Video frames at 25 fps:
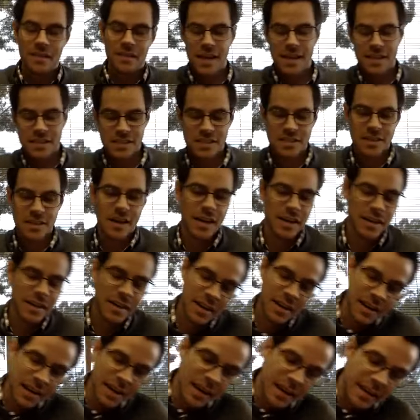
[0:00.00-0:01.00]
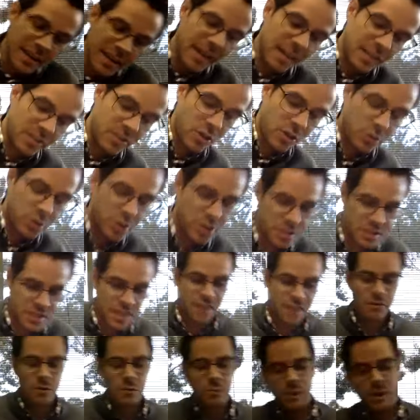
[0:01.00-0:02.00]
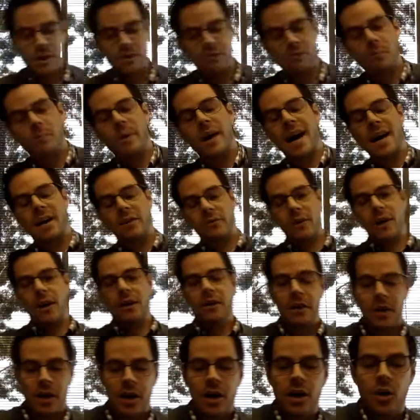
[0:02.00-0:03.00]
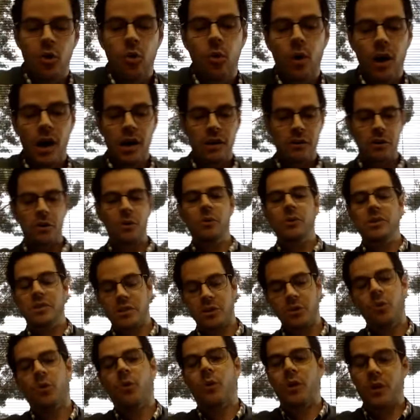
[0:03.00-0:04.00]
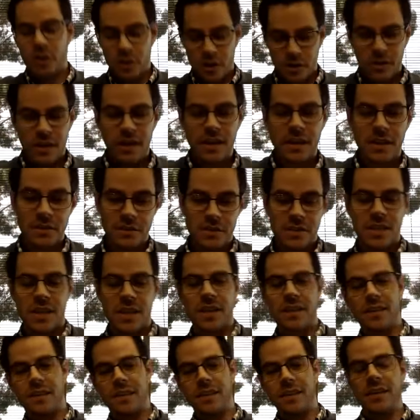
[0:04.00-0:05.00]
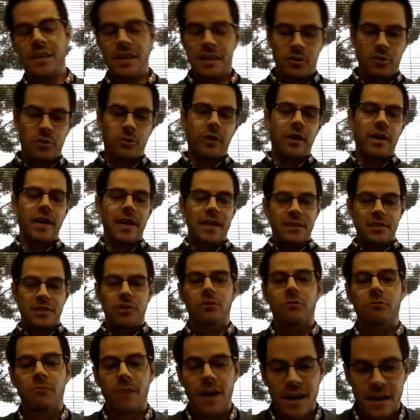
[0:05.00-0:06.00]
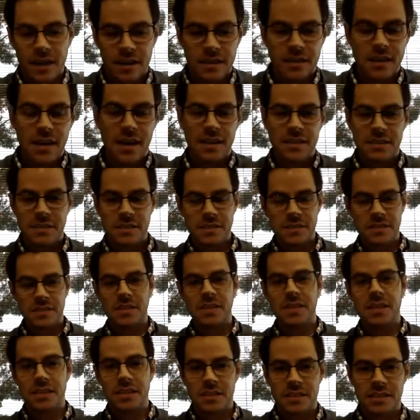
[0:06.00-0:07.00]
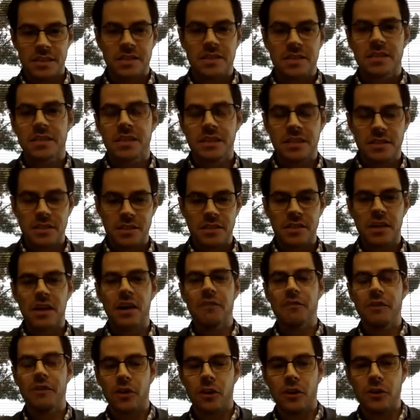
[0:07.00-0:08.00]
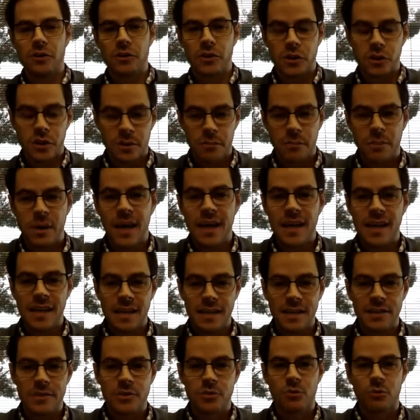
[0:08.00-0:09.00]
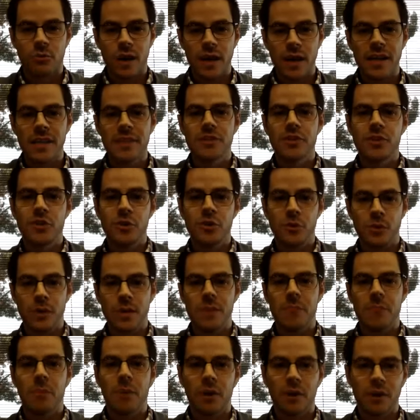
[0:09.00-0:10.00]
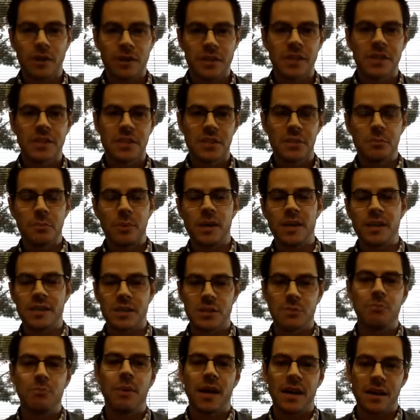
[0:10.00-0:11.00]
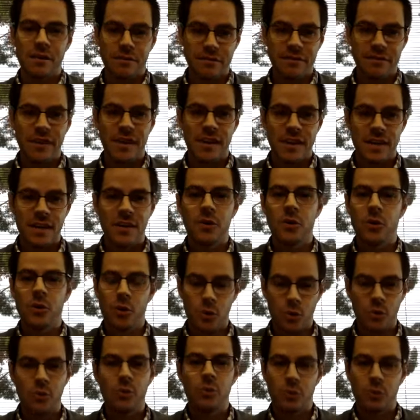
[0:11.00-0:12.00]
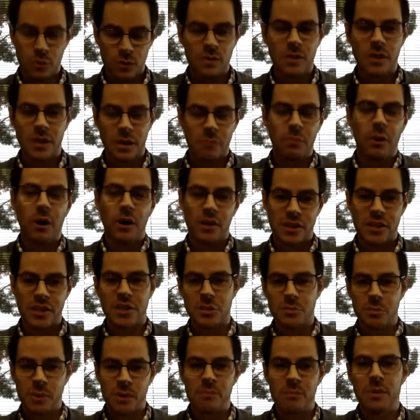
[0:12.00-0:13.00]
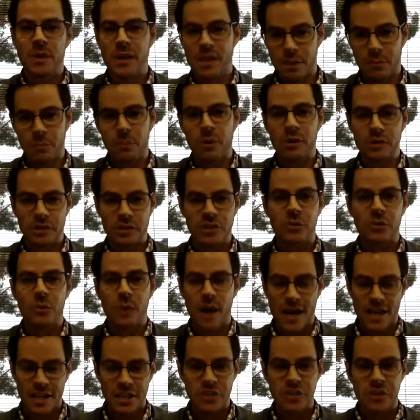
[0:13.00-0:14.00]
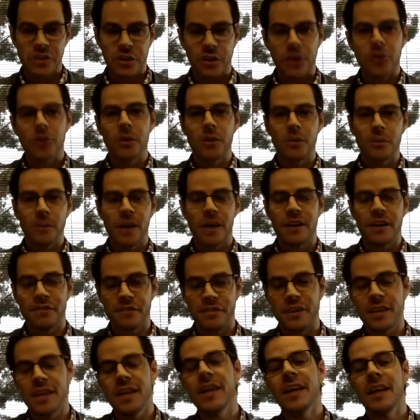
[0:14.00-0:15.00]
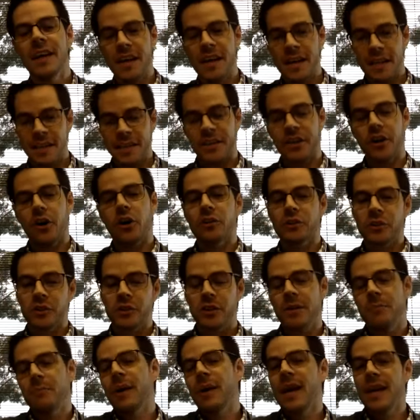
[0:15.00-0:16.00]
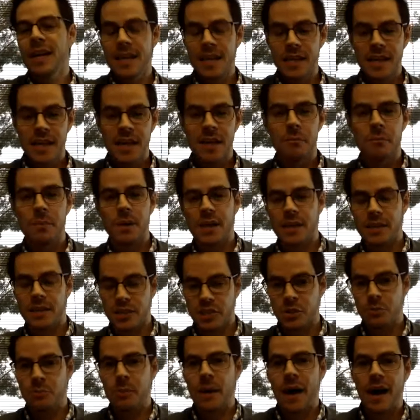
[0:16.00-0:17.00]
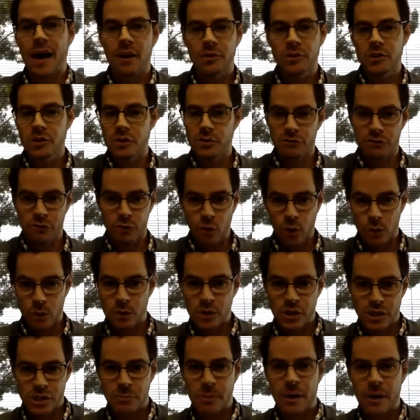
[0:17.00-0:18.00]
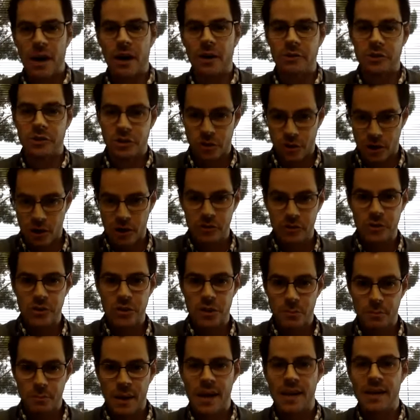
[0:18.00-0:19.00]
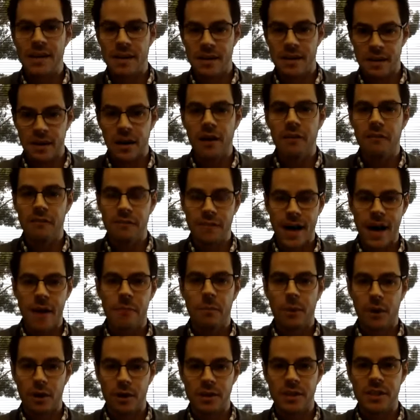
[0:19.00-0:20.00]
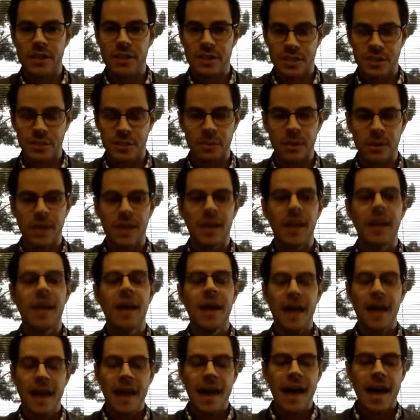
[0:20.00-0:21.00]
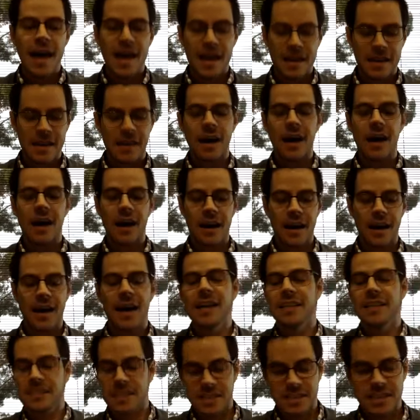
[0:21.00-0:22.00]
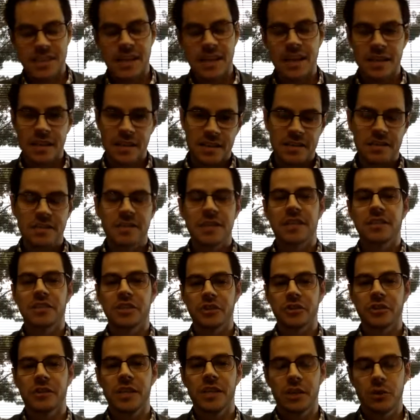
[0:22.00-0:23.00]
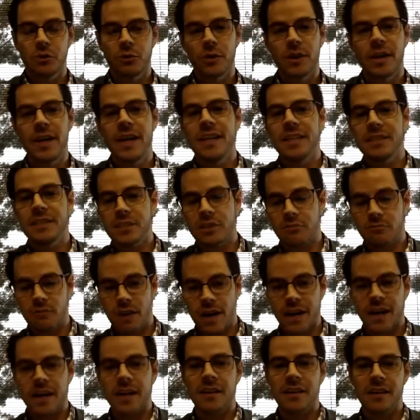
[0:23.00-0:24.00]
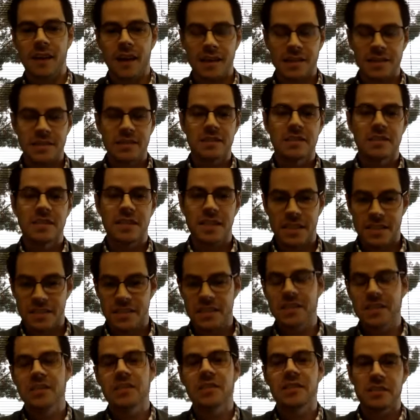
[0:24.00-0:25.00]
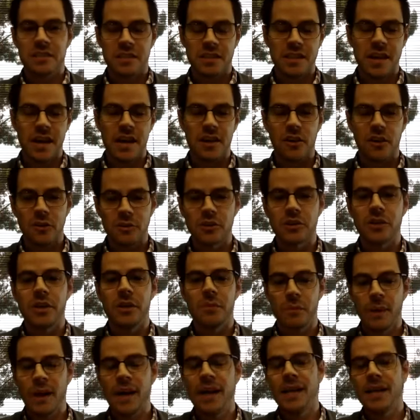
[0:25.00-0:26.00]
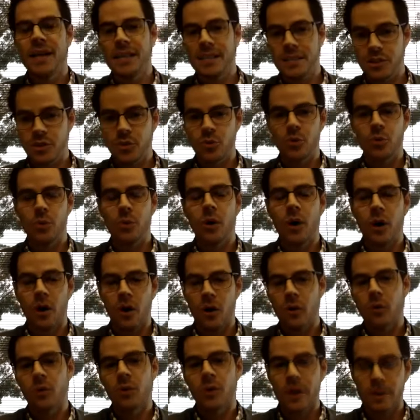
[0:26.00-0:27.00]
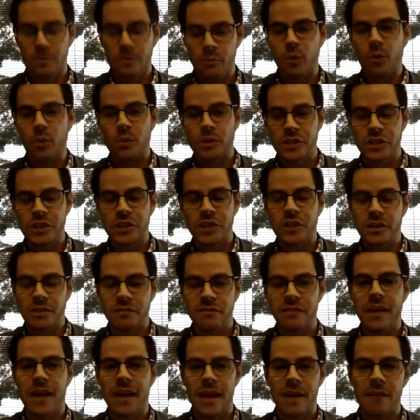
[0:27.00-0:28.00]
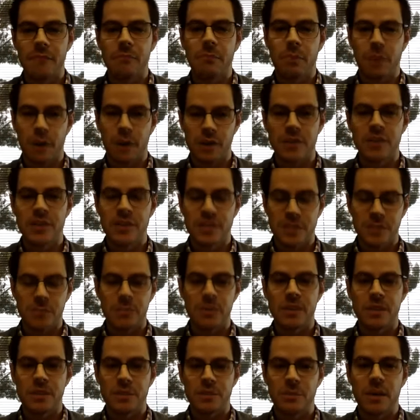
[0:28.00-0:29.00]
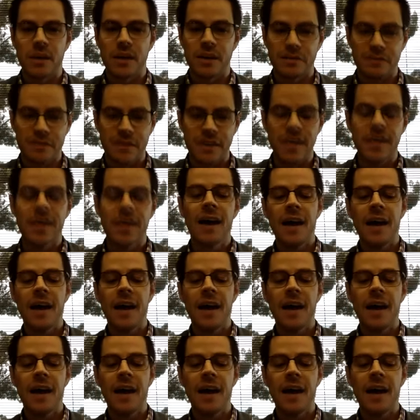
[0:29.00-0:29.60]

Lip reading: Thanks, Scott. Yeah. So just to give a bit of a background, a QDRO is an order, like you said, that creates or recognizes the existence of an alternate payee's right to the participant's benefit, who the participant being the person who actually earned the benefit. The alternate payee can be a spouse, a former spouse, or other dependent of that participant. And as I said, it essentially creates and recognizes the existence of that alternate payee to all or a portion of that participant's benefit.